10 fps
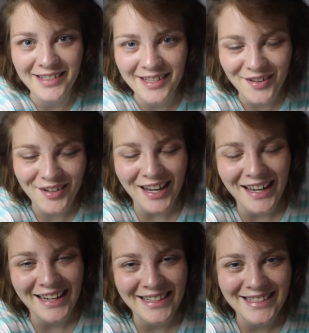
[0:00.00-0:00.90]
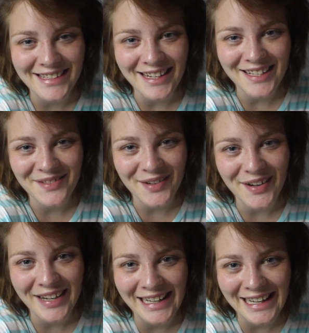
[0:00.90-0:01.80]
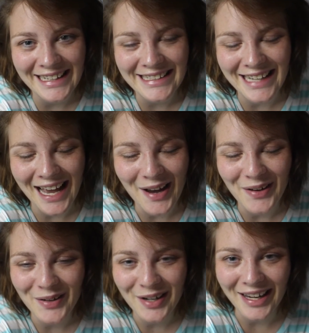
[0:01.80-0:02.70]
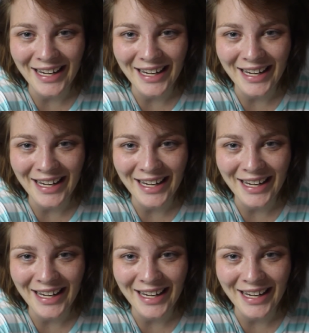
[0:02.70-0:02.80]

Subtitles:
So guys, it's very late now.